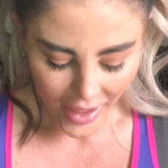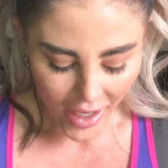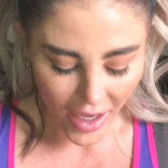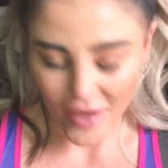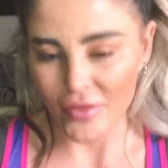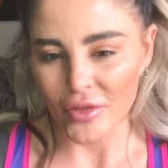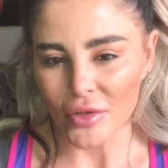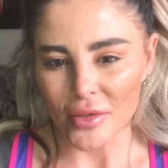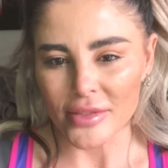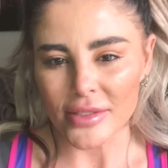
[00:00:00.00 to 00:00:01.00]
I've
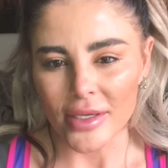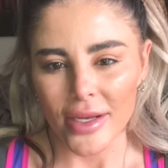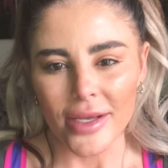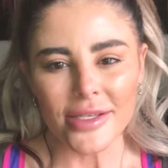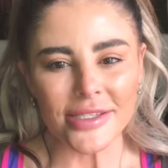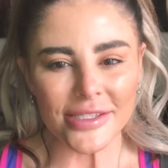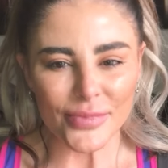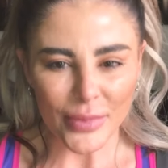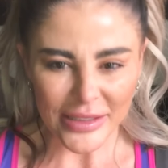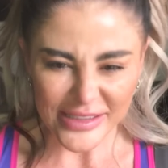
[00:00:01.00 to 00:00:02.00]
used
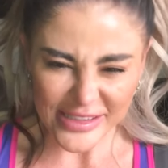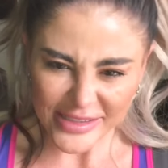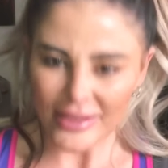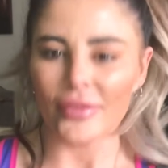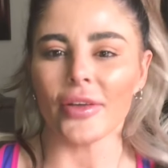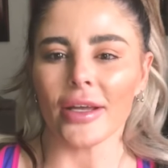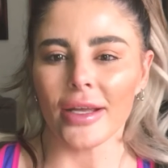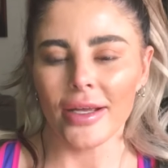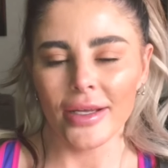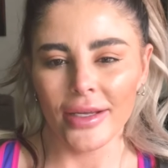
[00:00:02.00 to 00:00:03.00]
specific
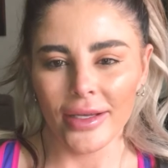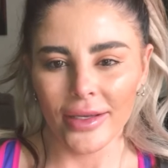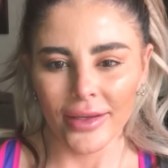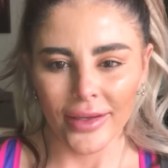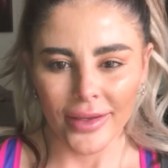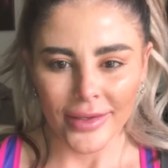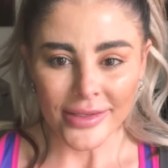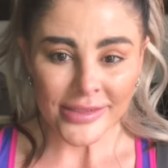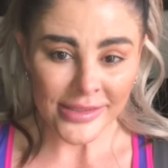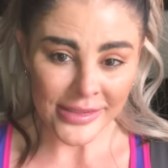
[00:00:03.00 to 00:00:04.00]

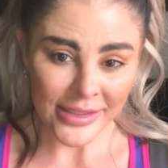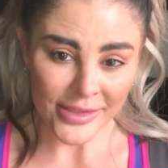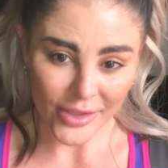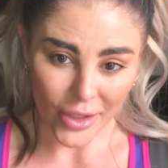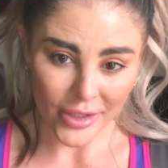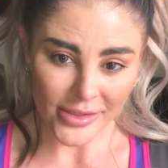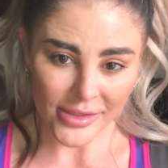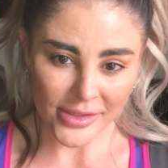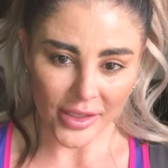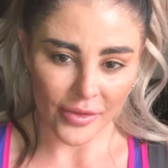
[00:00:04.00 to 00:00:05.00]
sea
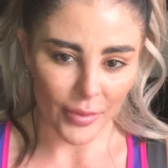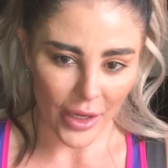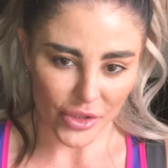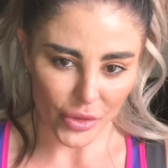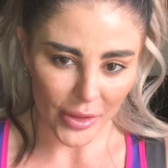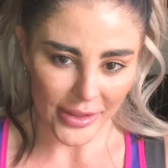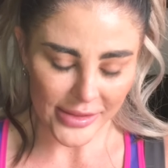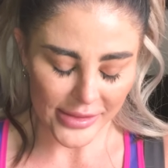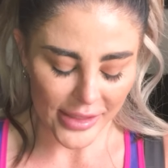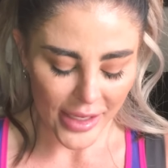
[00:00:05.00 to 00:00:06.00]
salts of my
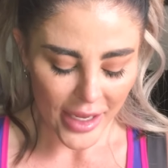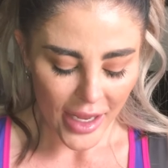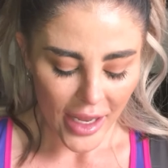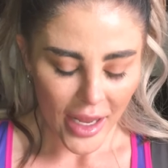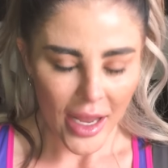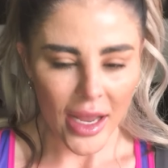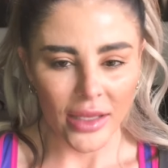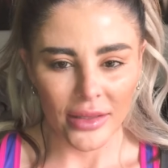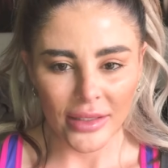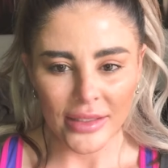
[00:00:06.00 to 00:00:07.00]
choice,
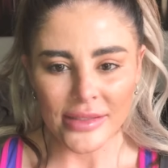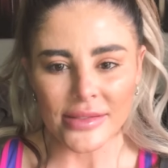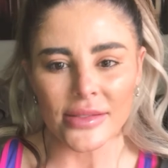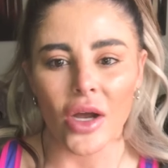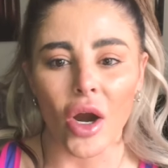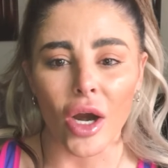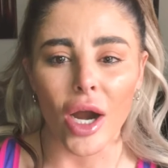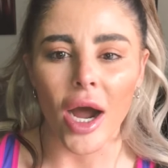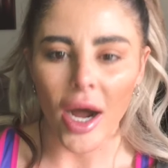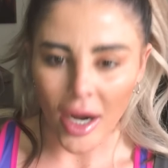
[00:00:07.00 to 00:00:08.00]
and these are
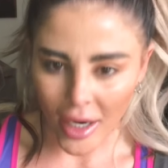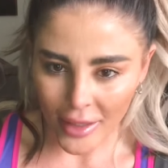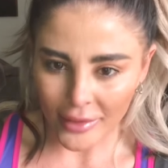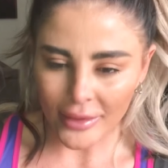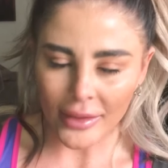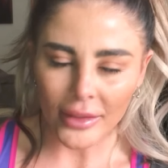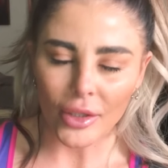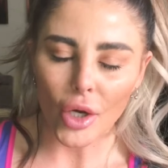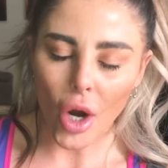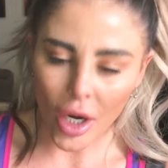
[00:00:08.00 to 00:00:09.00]
highly
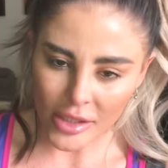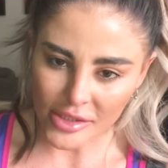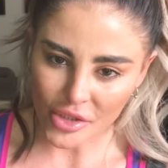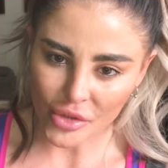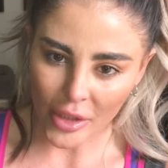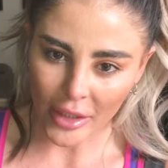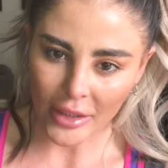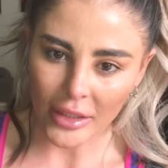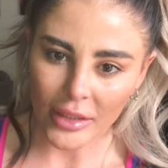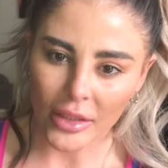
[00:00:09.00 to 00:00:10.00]

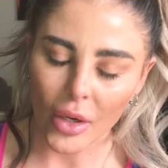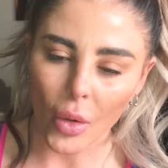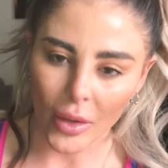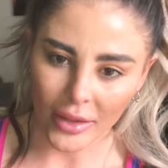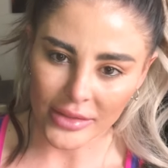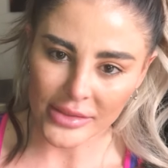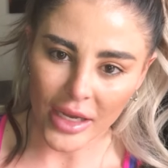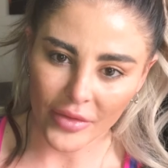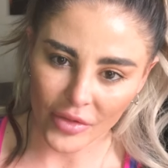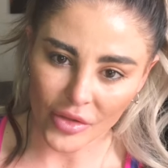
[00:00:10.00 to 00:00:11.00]
concentrated oils
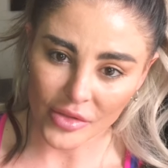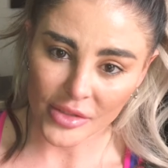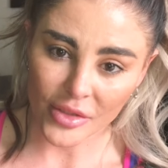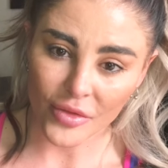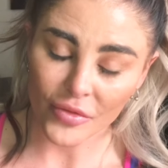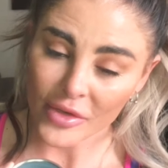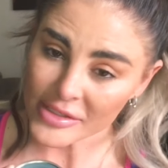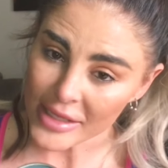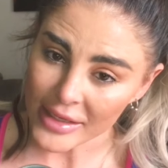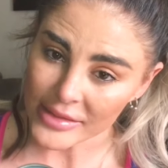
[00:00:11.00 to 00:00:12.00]
I've used for
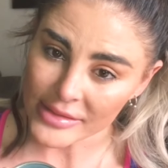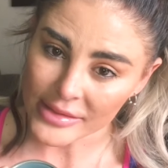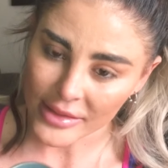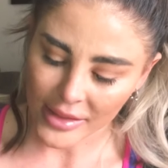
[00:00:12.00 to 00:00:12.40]
scents.